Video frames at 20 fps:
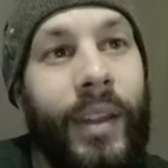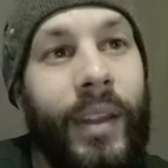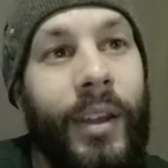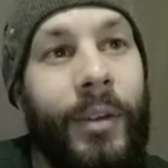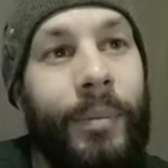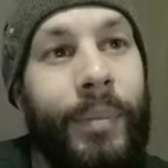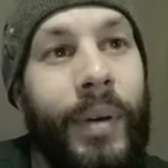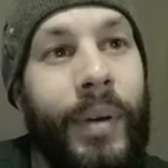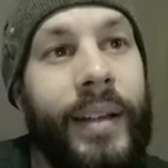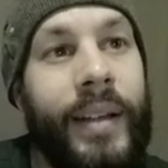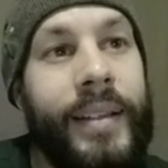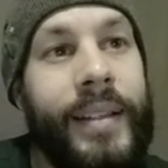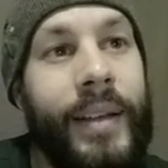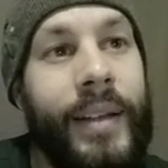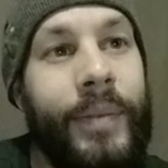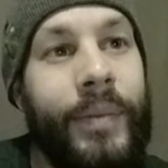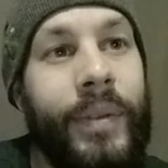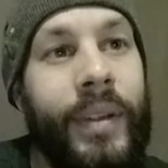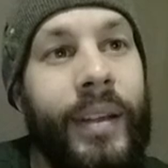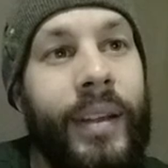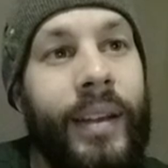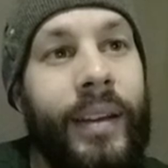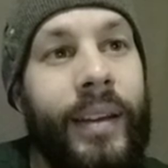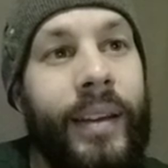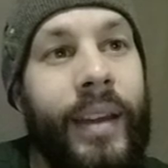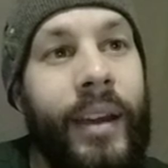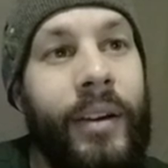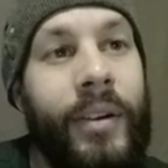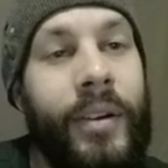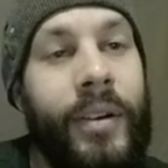but definitely
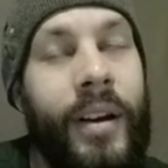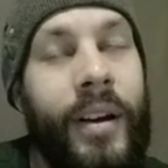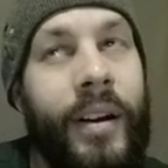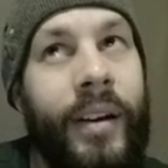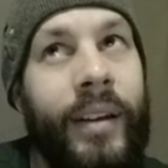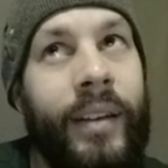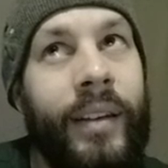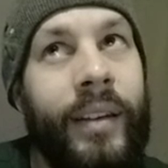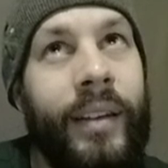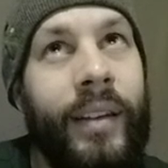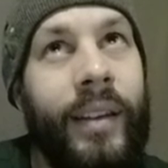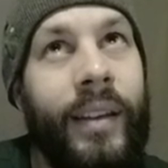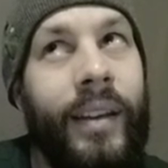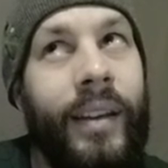Caro Kann.